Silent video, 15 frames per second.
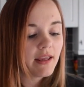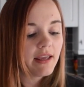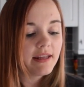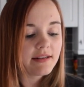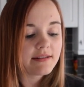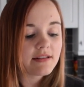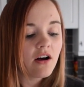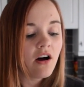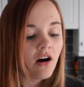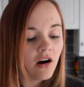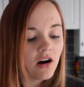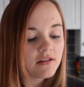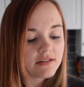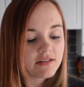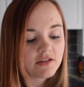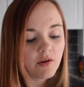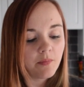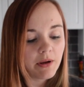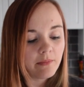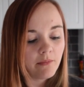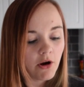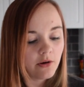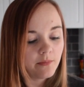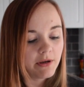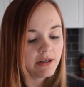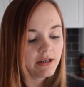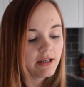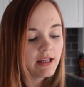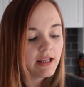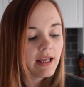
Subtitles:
It is a heart-stopping moment,